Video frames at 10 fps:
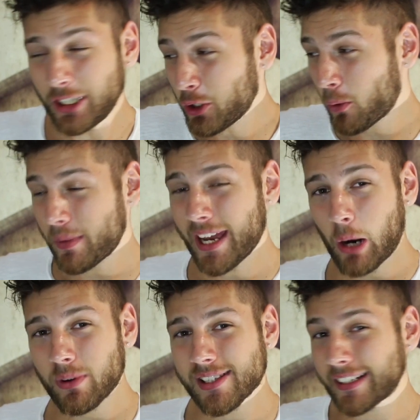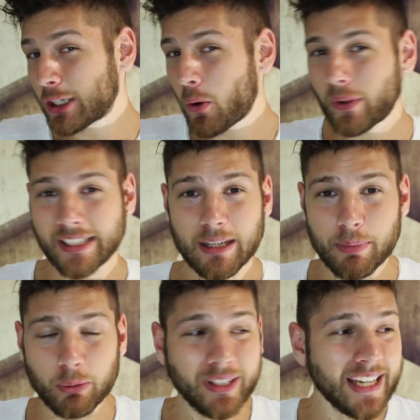and you know me, I always like to go in
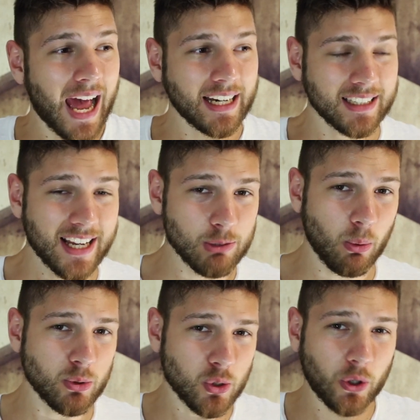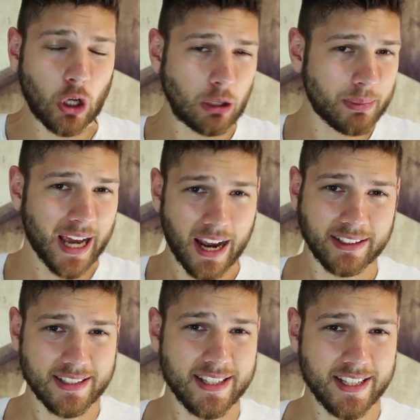deep and really analyze what was going on behind the